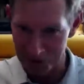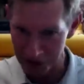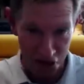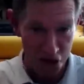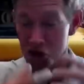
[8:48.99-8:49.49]

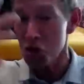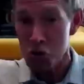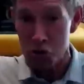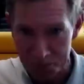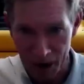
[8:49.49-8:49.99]
a
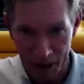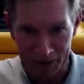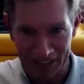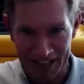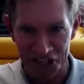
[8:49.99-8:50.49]
huge
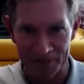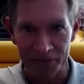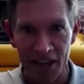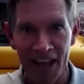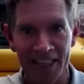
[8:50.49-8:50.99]

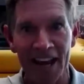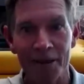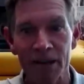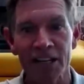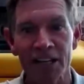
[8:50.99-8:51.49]
population that
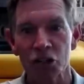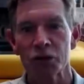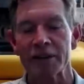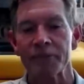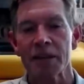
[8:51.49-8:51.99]
had been
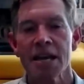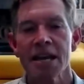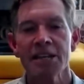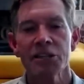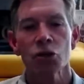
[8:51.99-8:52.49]
excluded.
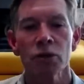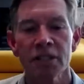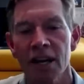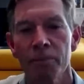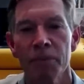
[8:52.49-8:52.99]
He sold
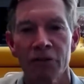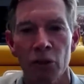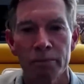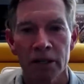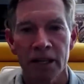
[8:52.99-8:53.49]
his company
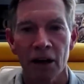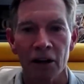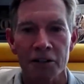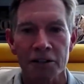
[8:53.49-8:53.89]
for $1 billion.